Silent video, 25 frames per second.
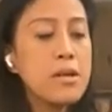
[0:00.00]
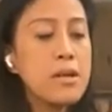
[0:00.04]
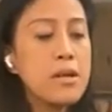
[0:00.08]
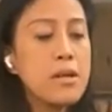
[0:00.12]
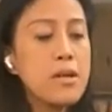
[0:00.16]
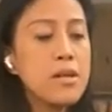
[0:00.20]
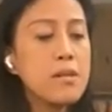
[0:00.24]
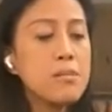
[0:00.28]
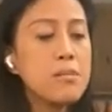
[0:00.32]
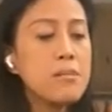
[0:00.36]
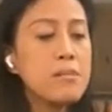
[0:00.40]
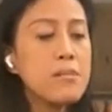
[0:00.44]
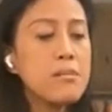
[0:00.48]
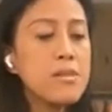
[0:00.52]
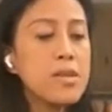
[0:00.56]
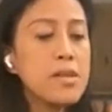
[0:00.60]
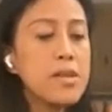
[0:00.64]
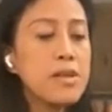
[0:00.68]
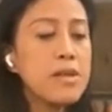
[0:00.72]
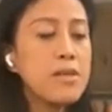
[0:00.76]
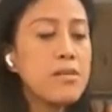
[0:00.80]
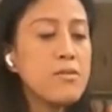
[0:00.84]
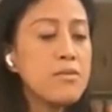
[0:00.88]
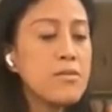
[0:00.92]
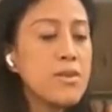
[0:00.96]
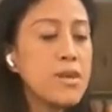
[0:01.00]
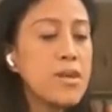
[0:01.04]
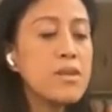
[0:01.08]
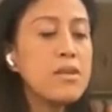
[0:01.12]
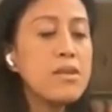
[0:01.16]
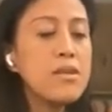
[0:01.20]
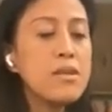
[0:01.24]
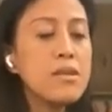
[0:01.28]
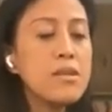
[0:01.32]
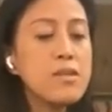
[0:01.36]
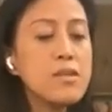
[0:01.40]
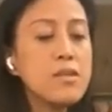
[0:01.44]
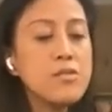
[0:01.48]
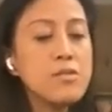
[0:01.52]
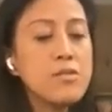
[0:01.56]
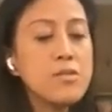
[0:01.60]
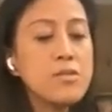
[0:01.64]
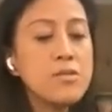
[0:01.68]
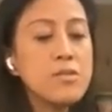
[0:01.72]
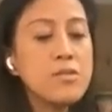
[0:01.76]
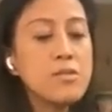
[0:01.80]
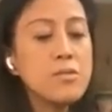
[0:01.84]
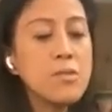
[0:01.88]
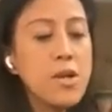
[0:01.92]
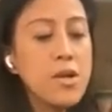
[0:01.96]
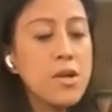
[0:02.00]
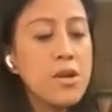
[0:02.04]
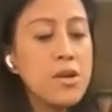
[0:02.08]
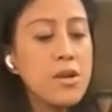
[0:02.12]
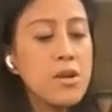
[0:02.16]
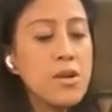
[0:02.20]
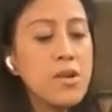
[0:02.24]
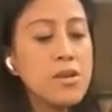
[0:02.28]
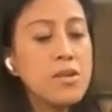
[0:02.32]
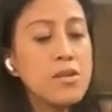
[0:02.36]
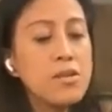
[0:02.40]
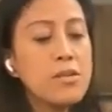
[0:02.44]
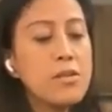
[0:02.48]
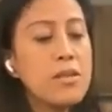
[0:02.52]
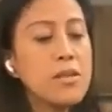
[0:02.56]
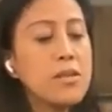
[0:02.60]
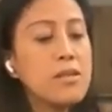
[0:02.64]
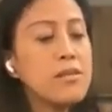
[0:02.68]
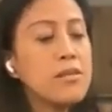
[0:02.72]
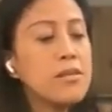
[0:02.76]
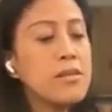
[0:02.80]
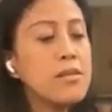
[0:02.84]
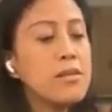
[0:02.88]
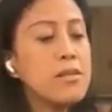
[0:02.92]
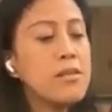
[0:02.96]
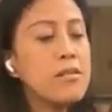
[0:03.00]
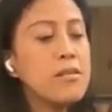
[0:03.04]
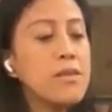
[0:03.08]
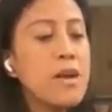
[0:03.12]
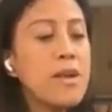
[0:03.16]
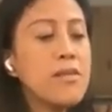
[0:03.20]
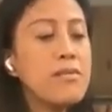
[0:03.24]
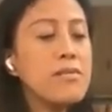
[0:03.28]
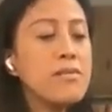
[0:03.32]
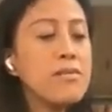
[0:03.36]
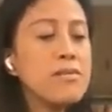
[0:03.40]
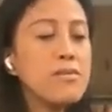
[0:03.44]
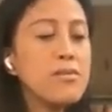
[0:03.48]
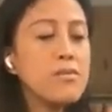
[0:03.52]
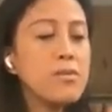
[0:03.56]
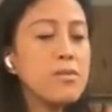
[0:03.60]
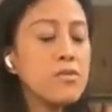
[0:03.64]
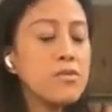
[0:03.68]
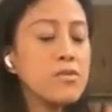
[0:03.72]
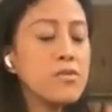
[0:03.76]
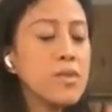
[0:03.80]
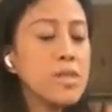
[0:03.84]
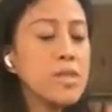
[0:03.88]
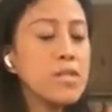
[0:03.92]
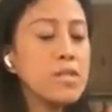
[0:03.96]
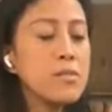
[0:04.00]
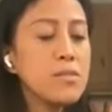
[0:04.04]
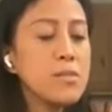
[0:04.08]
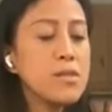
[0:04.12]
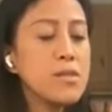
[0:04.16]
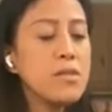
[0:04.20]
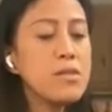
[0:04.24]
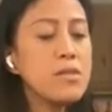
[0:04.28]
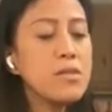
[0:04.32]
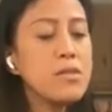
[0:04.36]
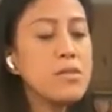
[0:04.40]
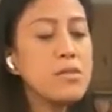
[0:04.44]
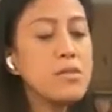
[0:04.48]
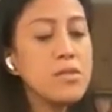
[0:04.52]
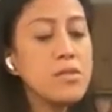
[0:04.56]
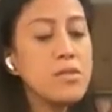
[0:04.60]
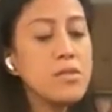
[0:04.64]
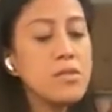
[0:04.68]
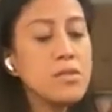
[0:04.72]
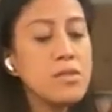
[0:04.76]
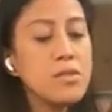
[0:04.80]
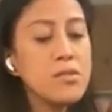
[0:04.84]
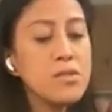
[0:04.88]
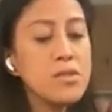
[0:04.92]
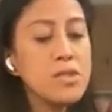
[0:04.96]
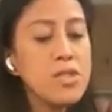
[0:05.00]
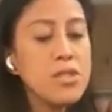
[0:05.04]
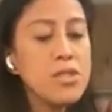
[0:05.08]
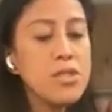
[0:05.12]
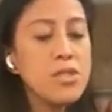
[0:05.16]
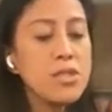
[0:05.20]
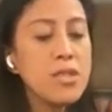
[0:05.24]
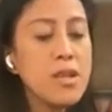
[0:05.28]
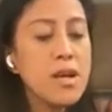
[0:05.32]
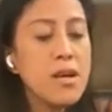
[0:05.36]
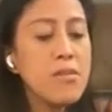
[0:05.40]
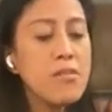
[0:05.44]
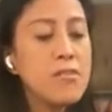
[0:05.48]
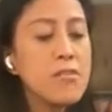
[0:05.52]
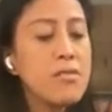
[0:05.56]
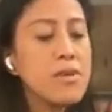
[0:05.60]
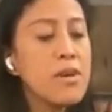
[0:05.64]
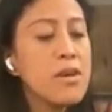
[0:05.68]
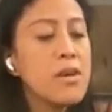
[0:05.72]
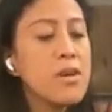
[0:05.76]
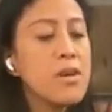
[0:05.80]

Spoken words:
that are very close to my heart, and those recipes, you know, those dishes I